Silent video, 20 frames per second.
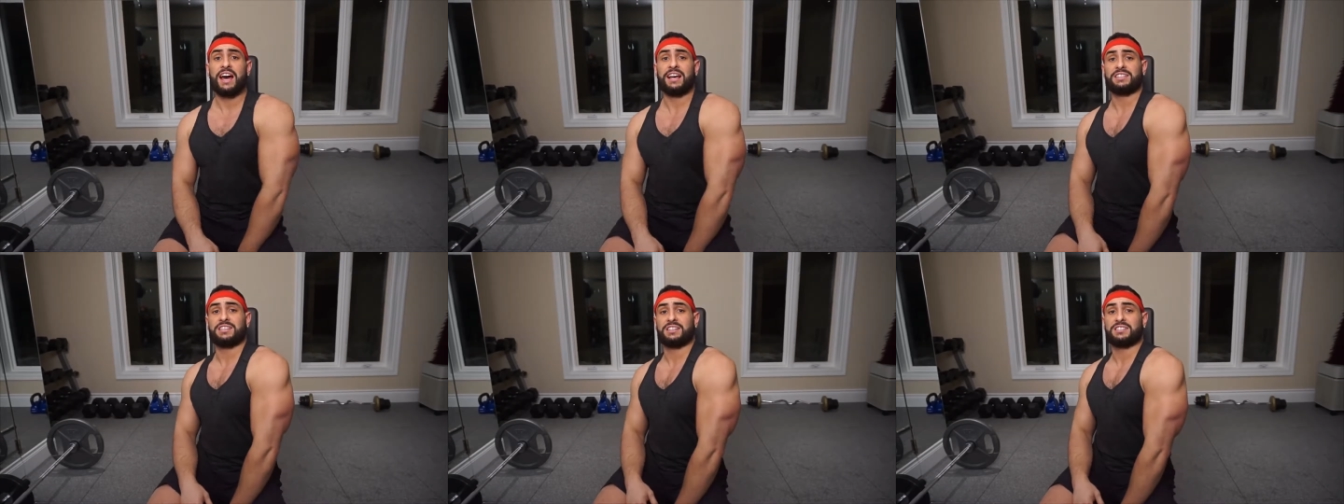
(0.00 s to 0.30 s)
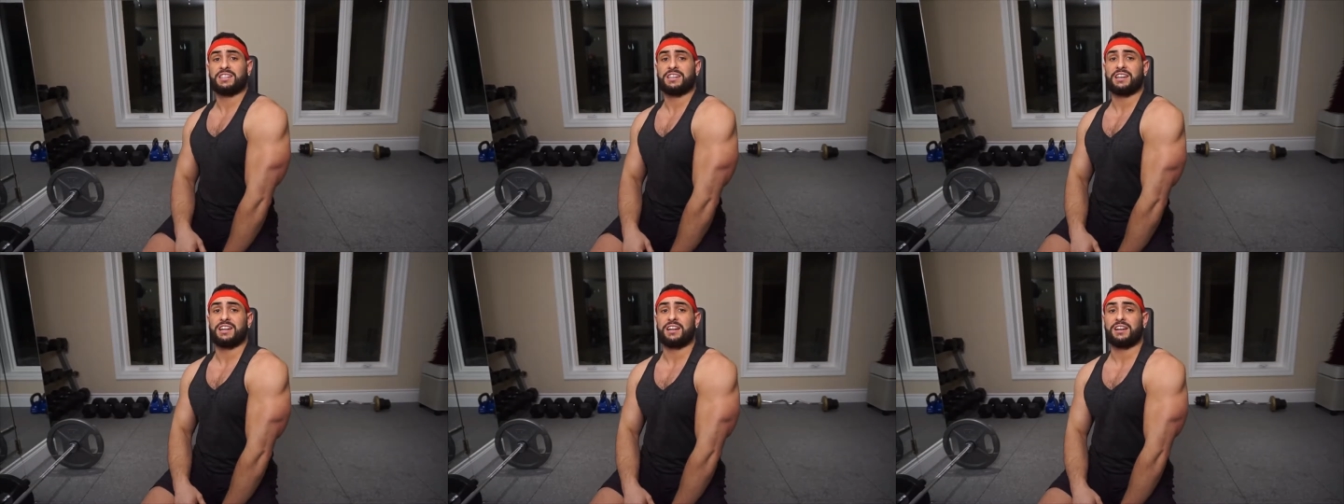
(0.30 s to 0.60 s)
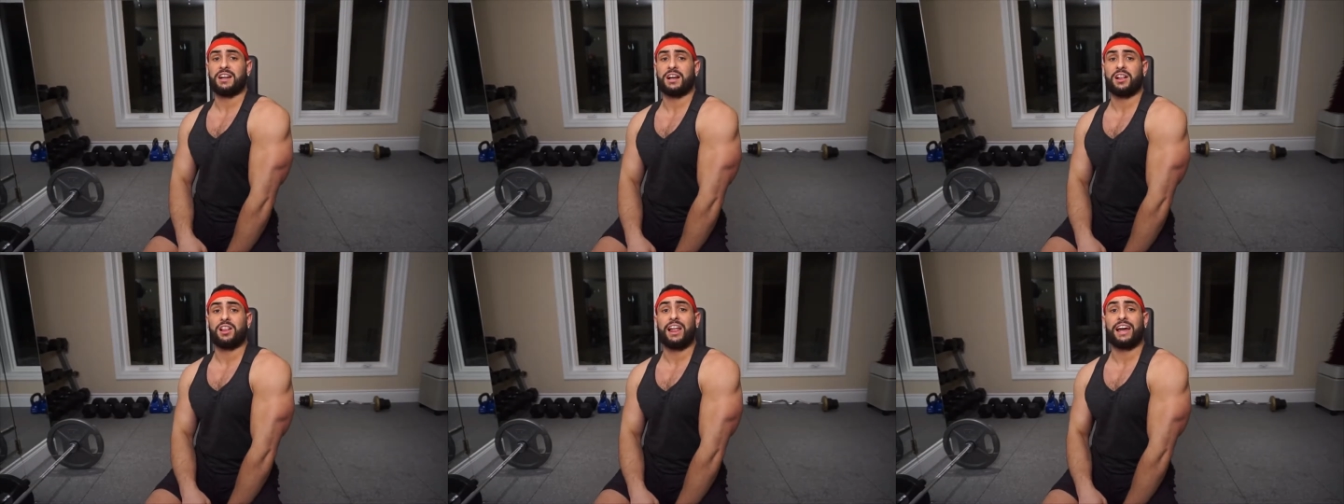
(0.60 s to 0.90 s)
is it's gonna
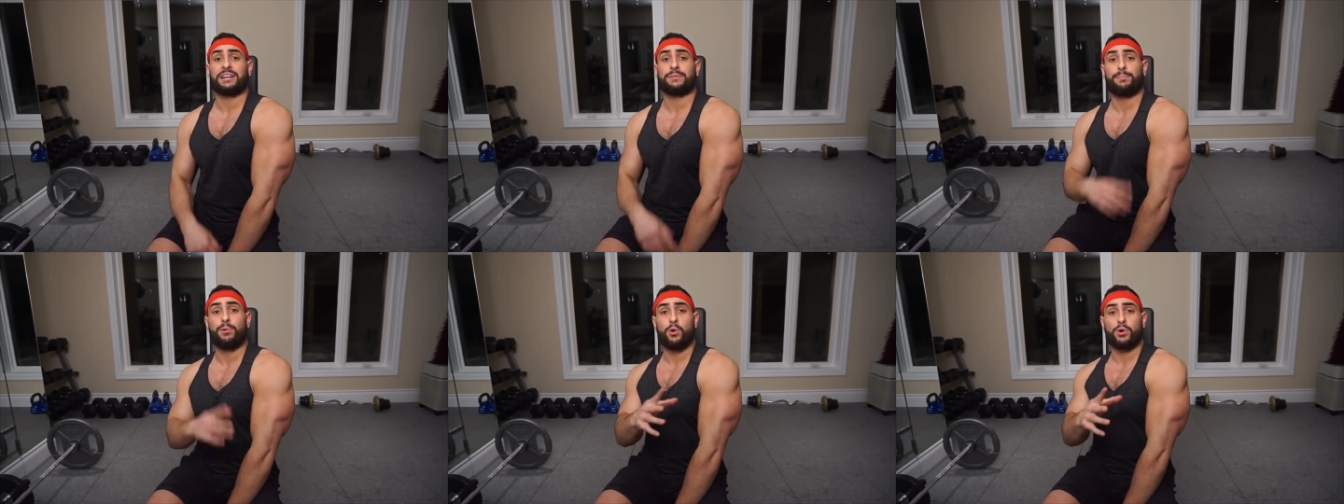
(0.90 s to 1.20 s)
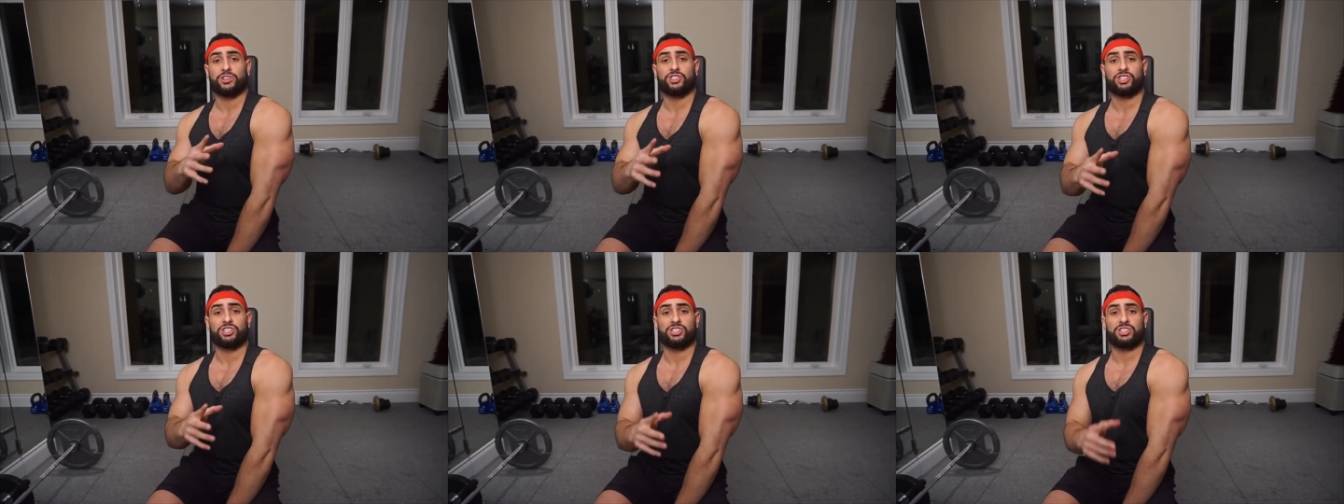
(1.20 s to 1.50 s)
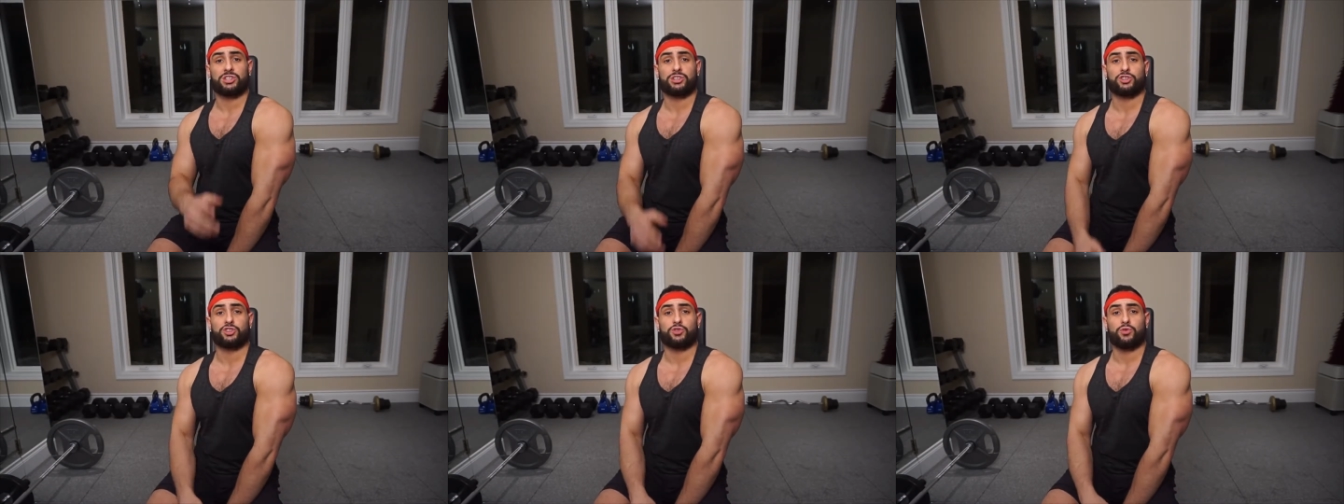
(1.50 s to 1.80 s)
neglect portions
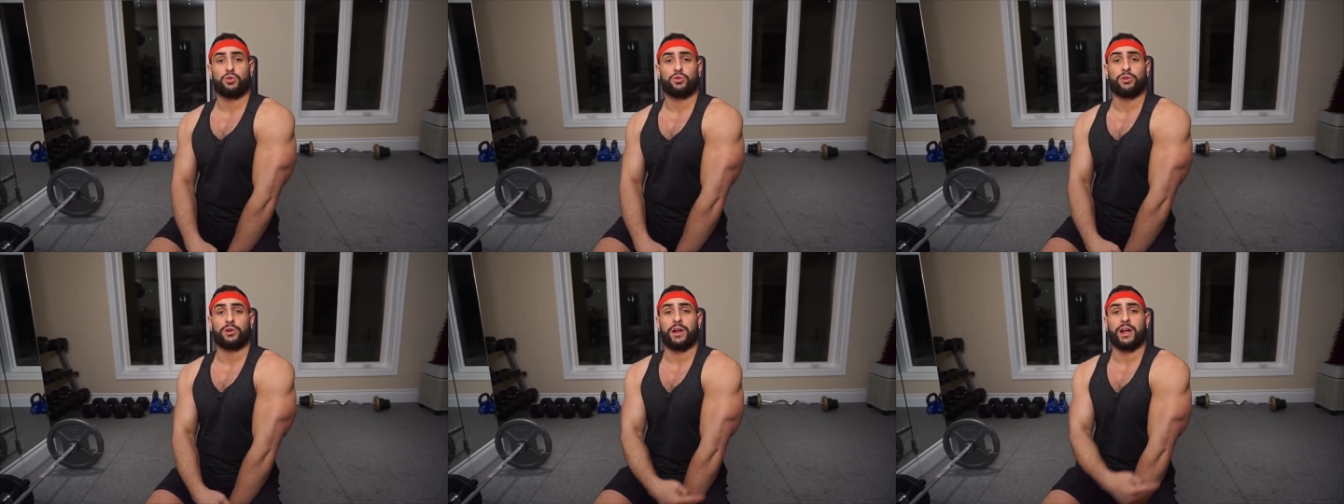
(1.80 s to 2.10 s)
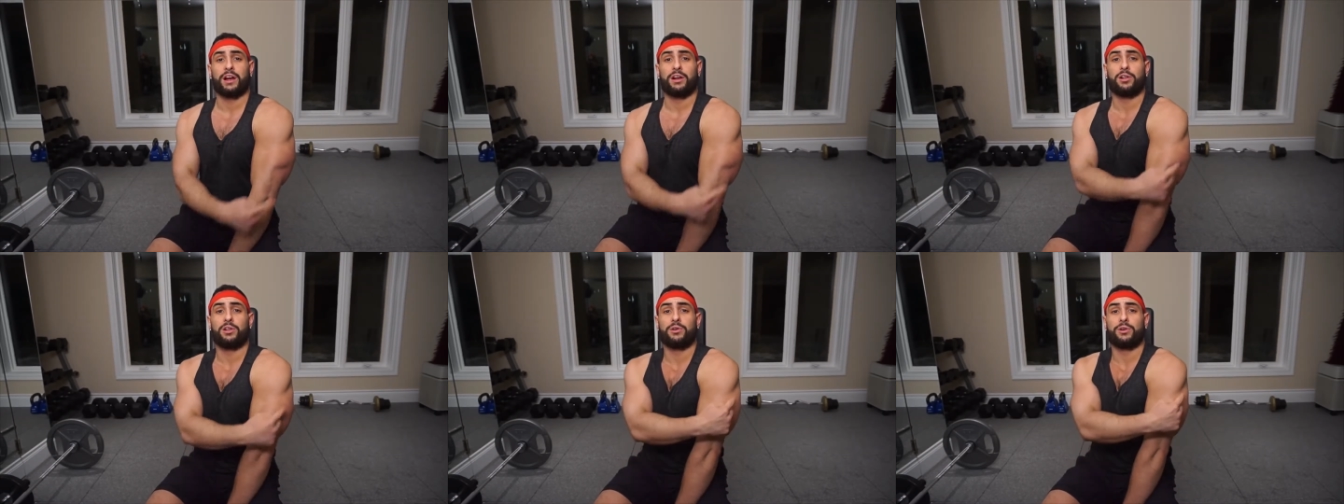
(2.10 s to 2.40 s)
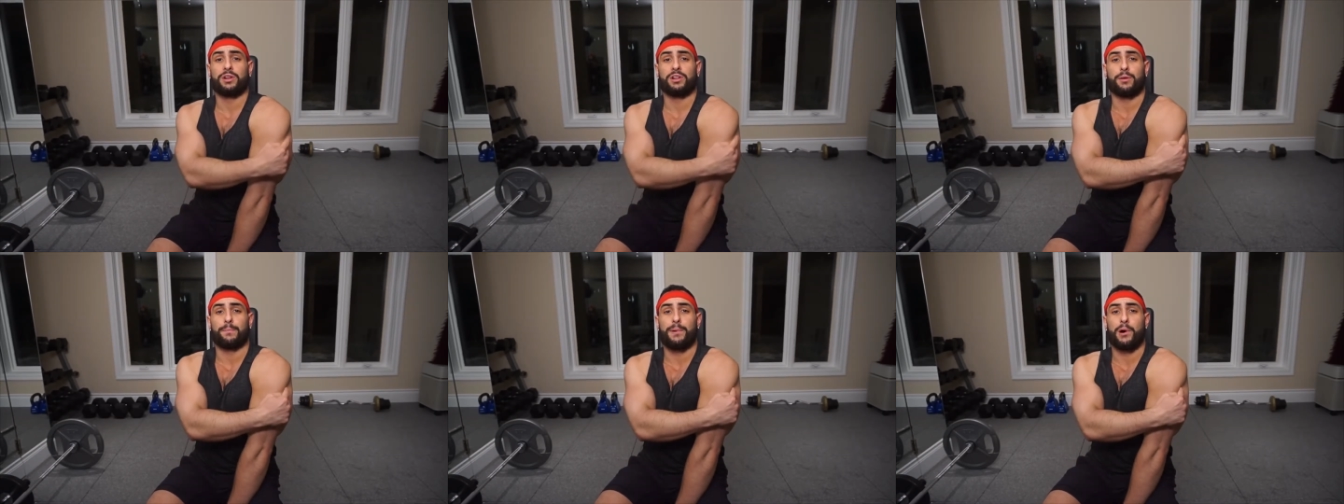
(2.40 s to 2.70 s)
of the shoulder,
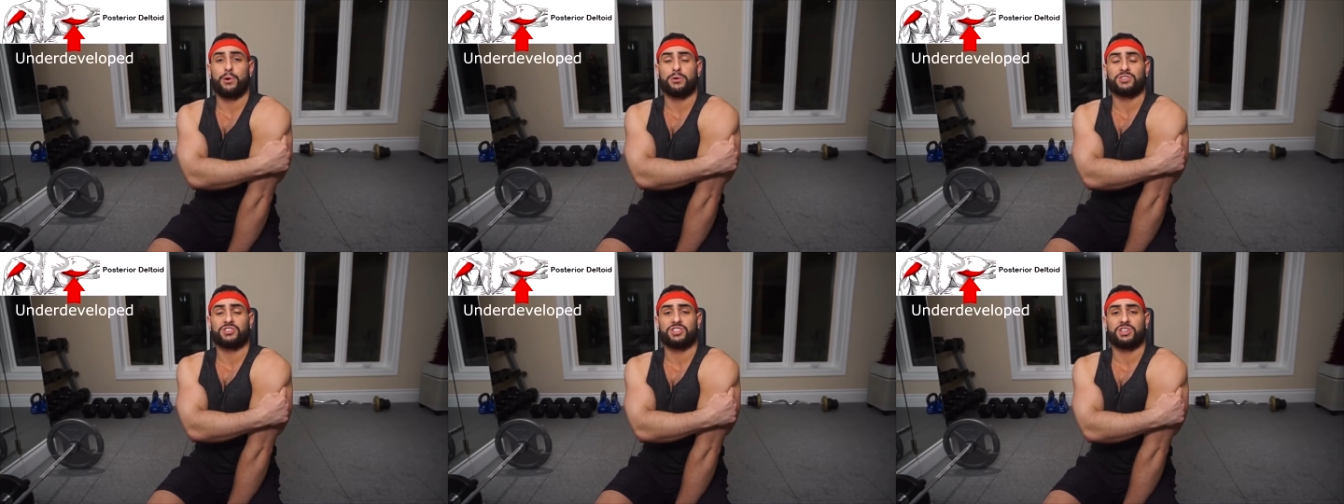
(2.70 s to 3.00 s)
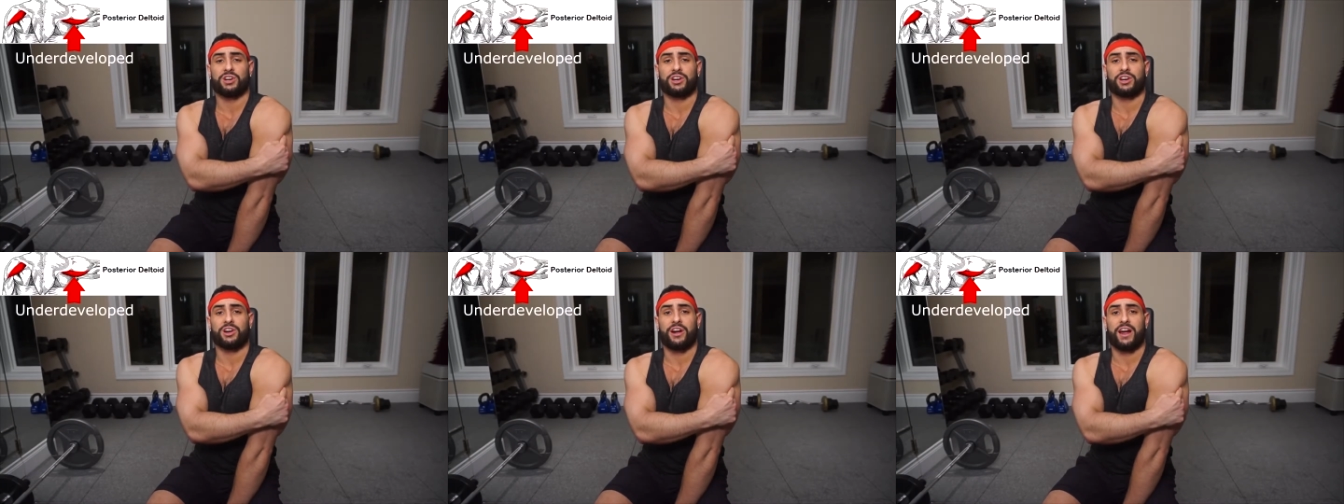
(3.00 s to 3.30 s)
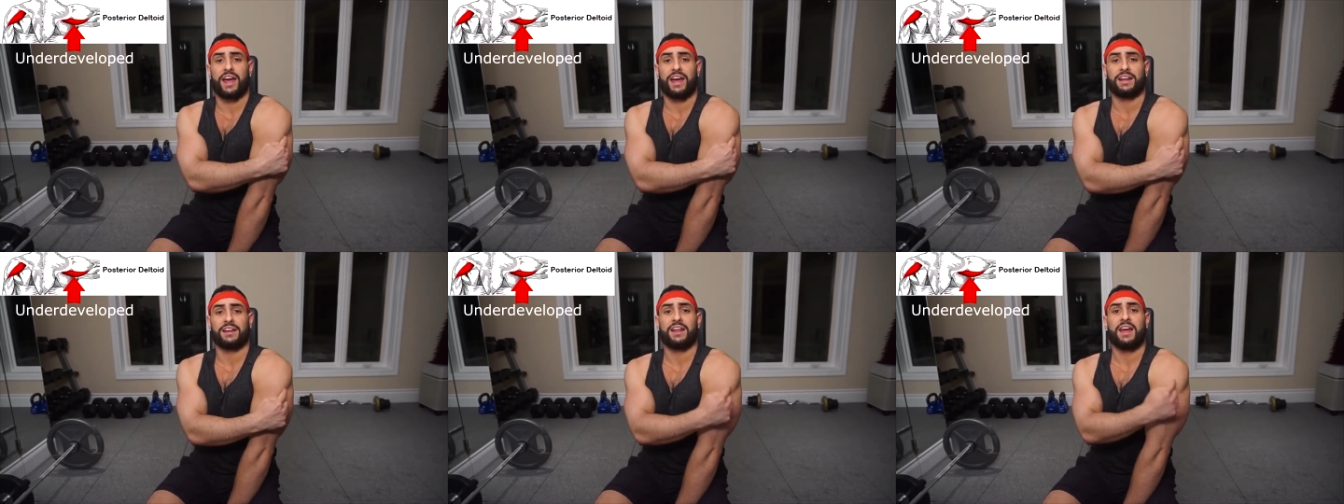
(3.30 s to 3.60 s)
including the posterior
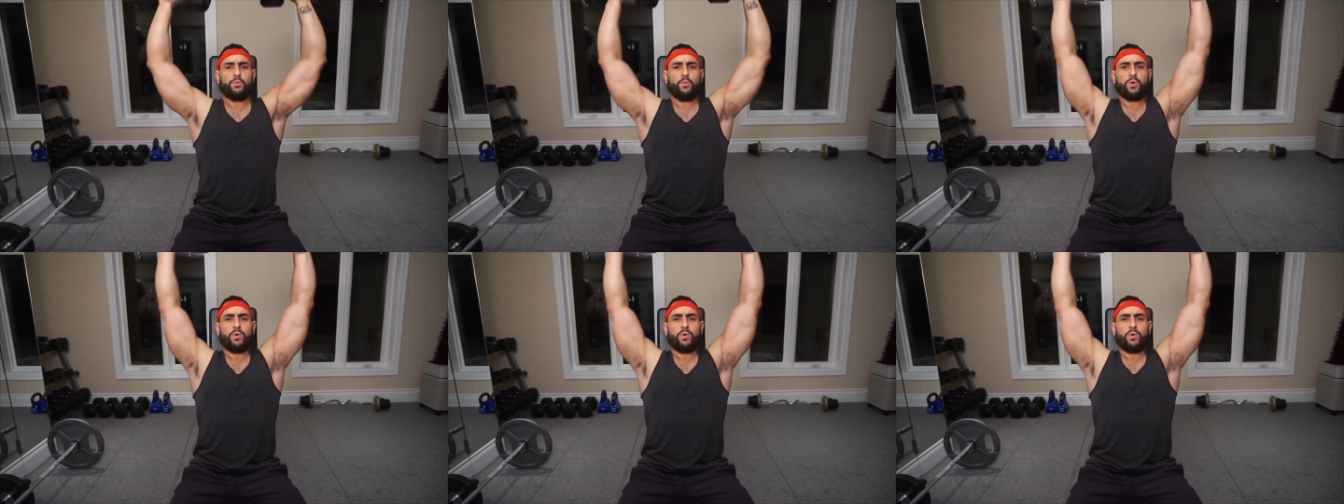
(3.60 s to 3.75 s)
head.